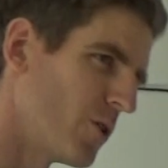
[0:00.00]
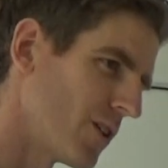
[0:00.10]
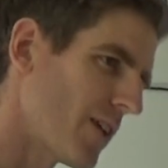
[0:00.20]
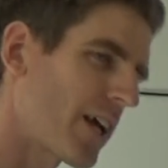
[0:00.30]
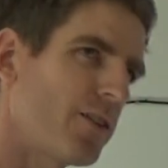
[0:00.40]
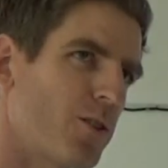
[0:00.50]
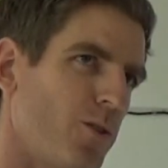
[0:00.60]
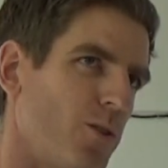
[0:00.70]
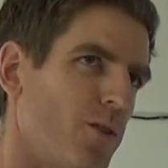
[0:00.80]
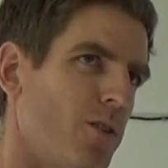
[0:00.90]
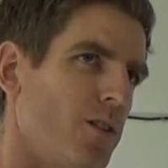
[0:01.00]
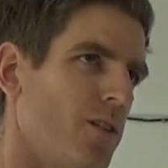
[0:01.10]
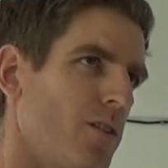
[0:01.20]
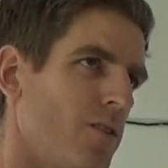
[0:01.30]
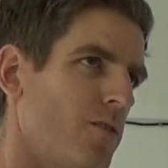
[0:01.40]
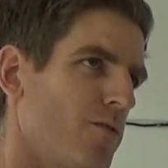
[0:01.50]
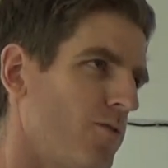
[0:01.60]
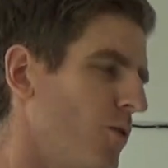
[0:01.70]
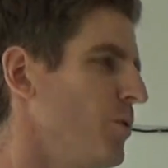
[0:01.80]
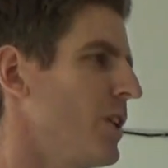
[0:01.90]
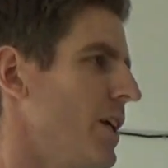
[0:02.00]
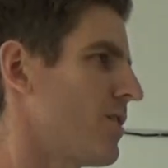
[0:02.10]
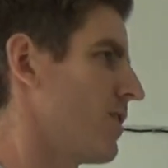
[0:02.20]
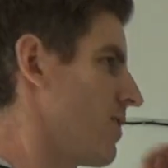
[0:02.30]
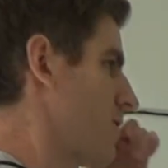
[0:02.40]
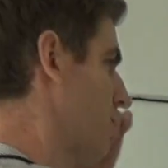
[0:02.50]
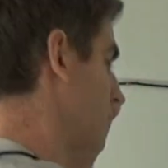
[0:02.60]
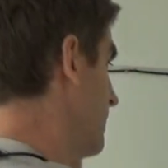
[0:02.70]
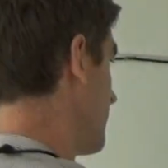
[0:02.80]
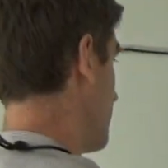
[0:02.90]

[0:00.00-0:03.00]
more technical formulation. So